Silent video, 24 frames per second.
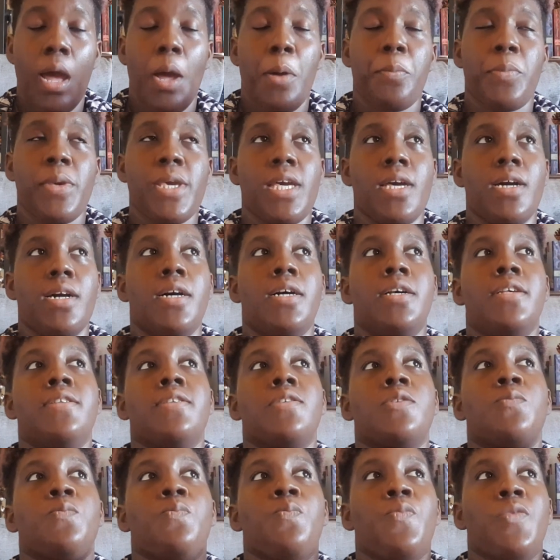
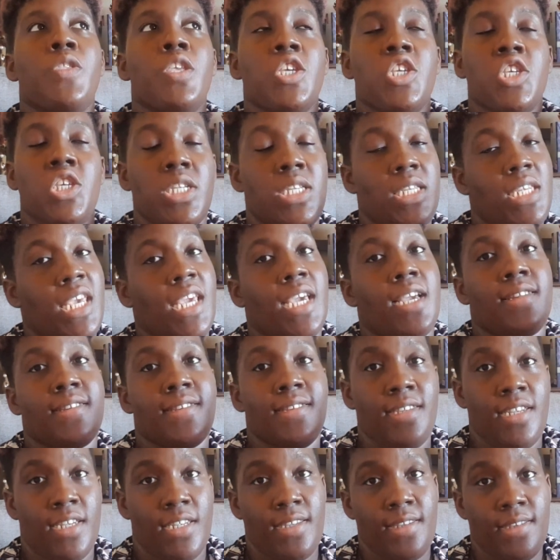because she takes
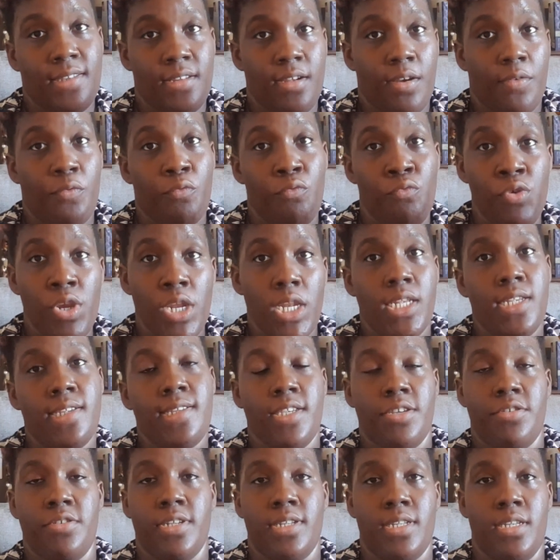this stuff really
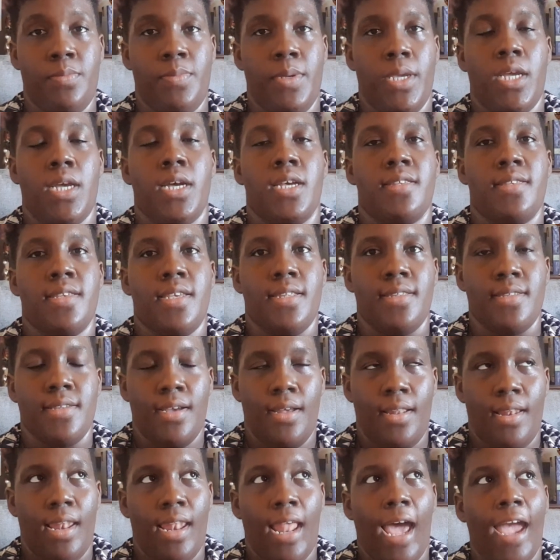seriously, because it's
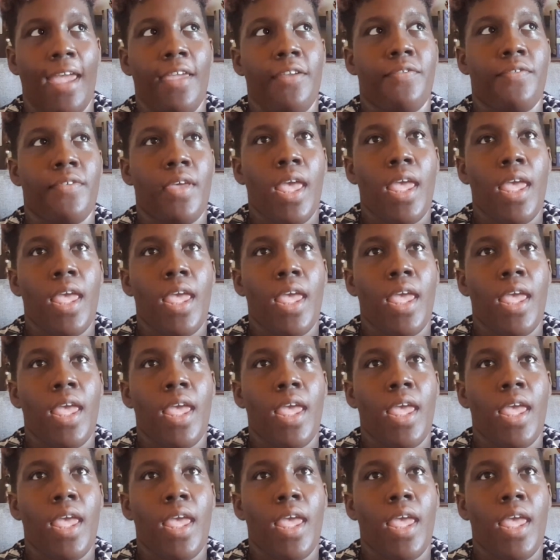her life,